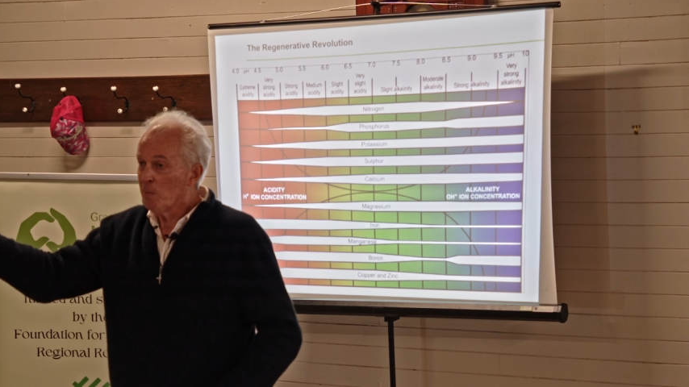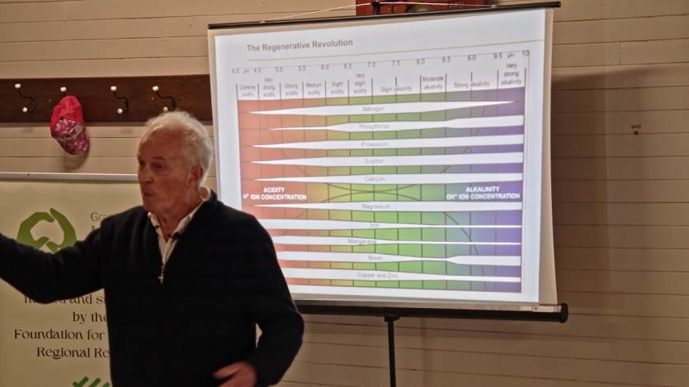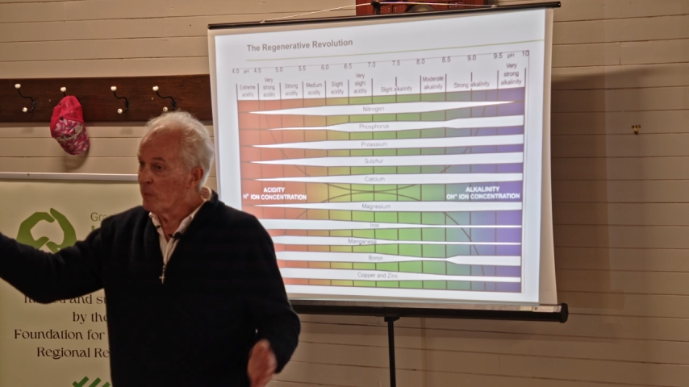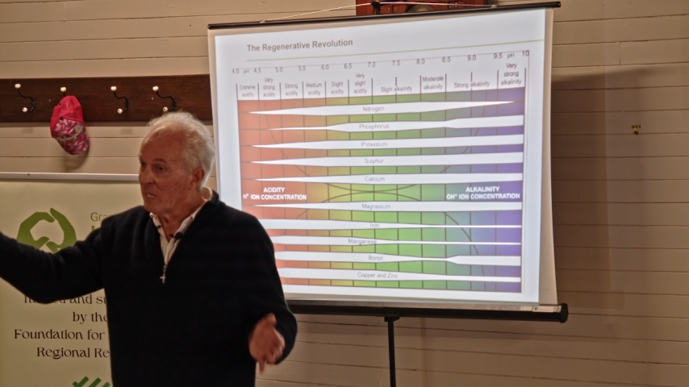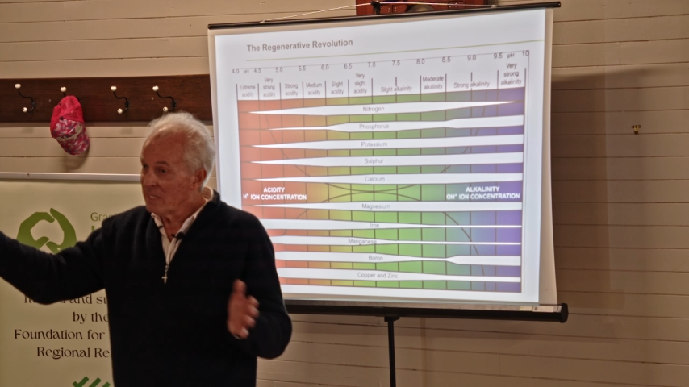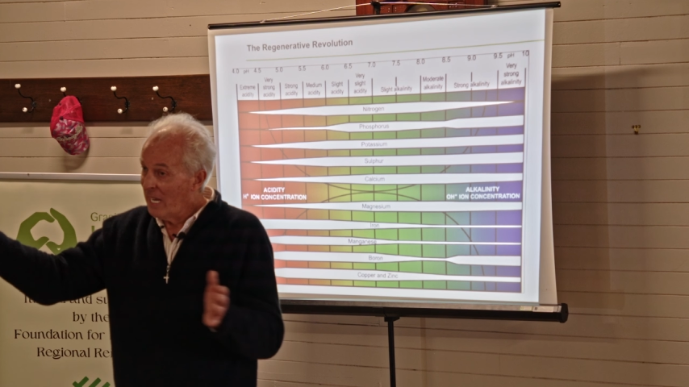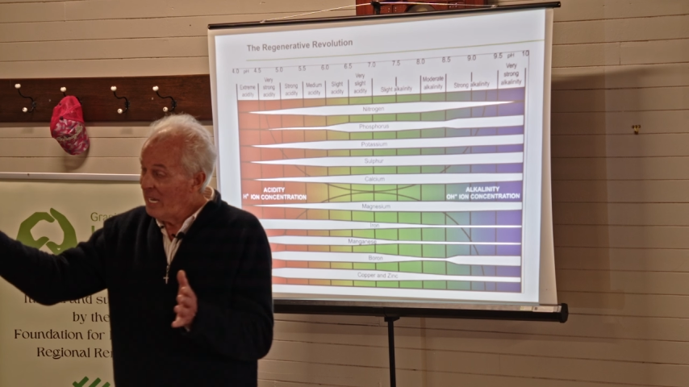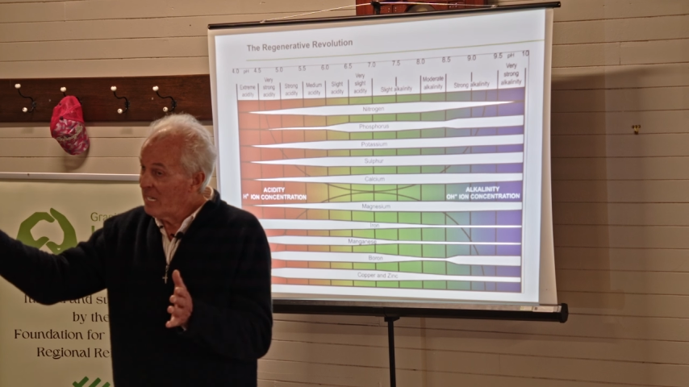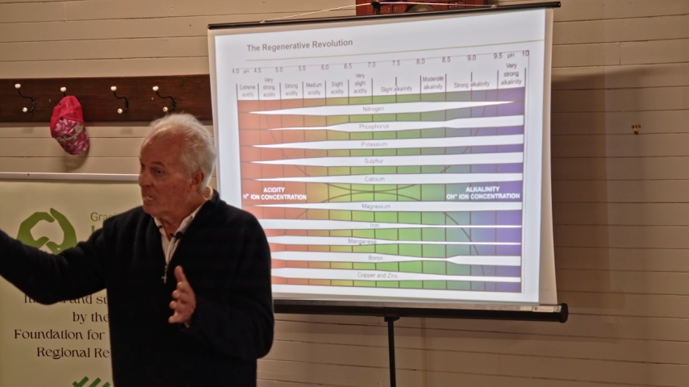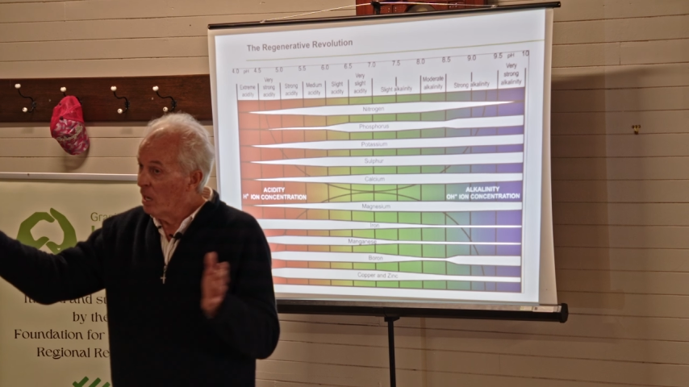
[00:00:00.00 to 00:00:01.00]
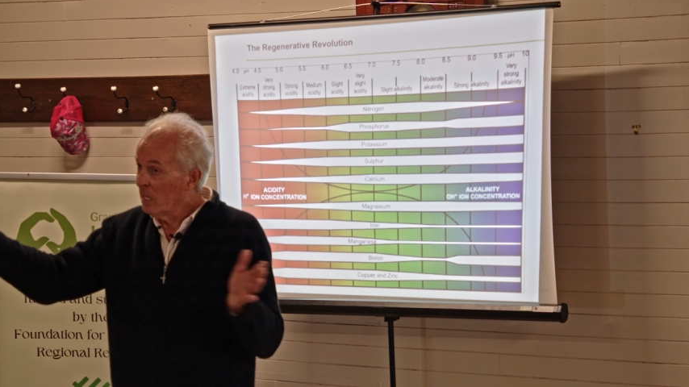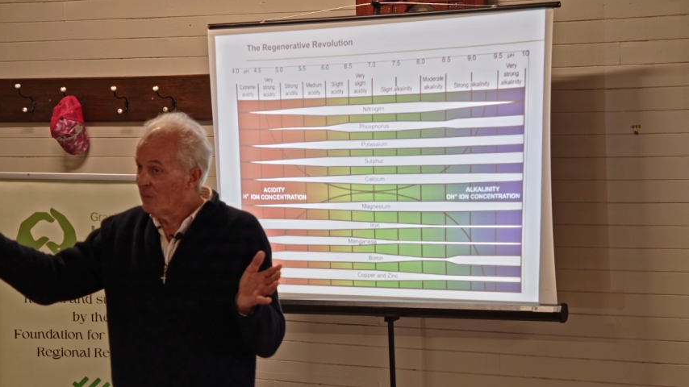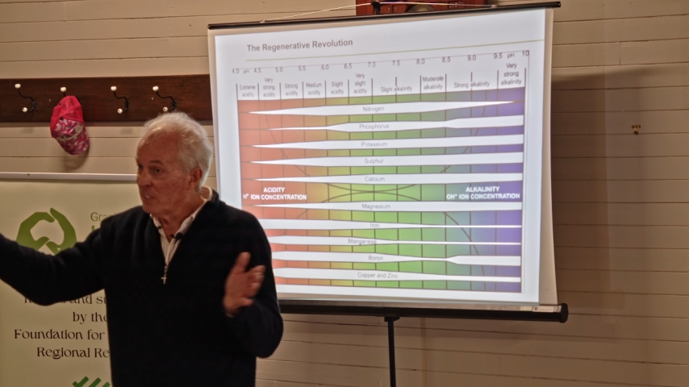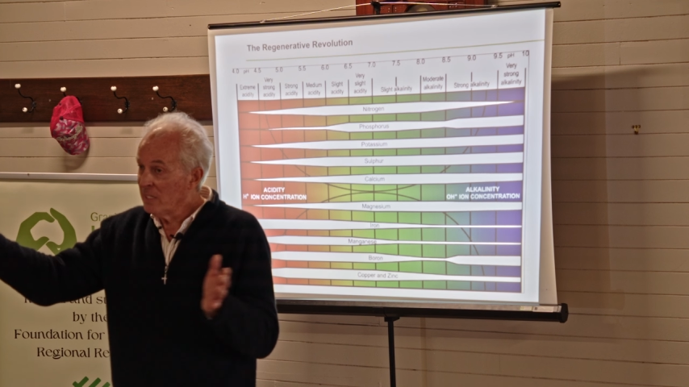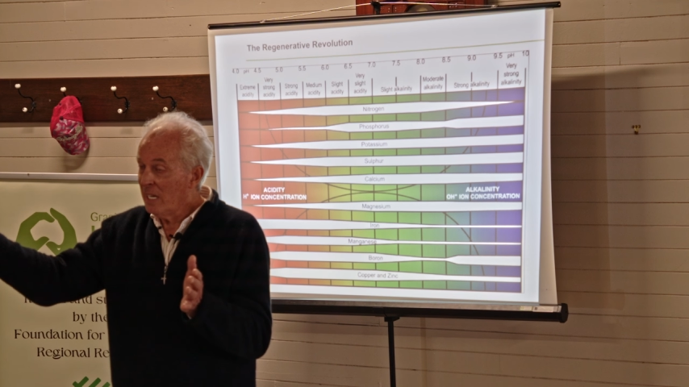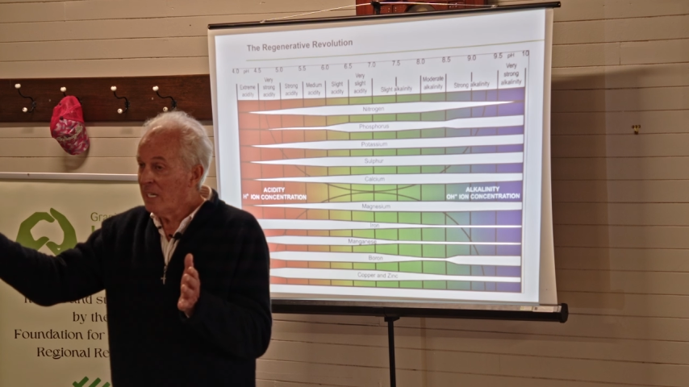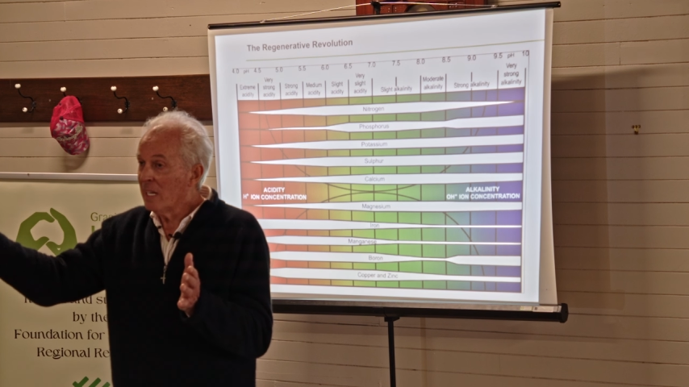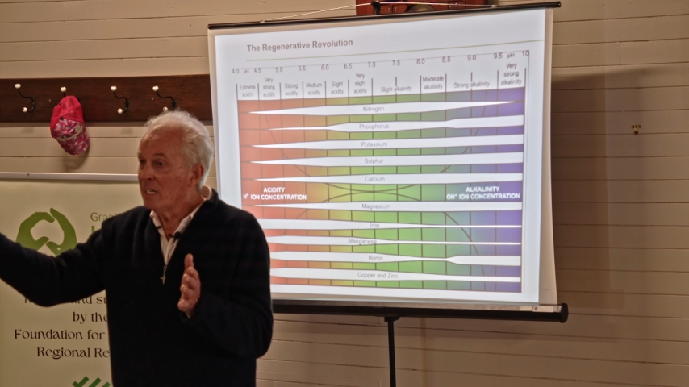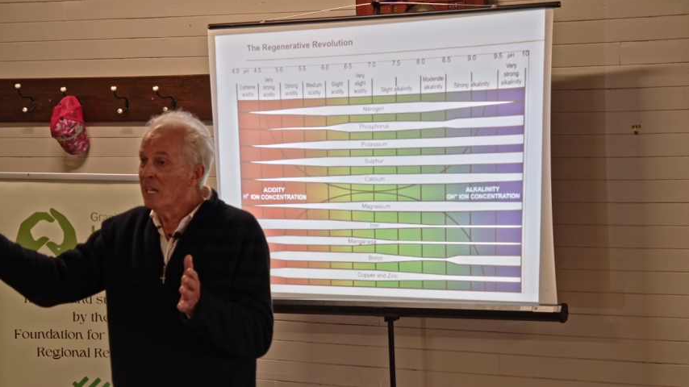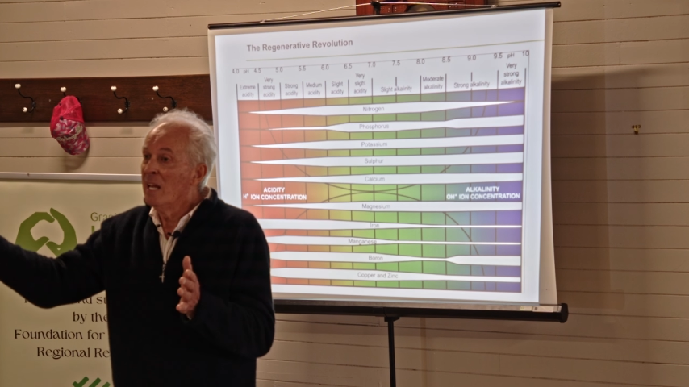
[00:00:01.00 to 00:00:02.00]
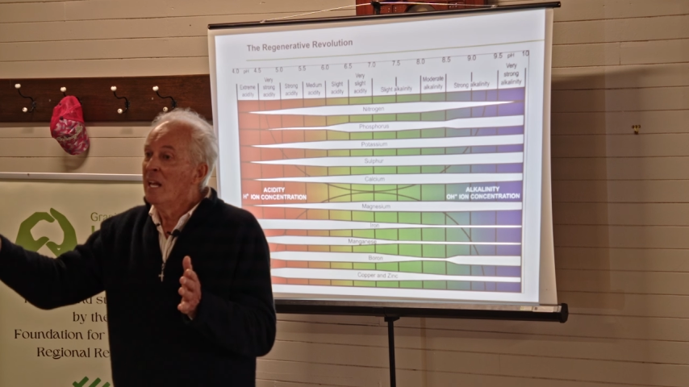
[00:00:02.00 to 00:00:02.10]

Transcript: on when it's needed, only if it's needed,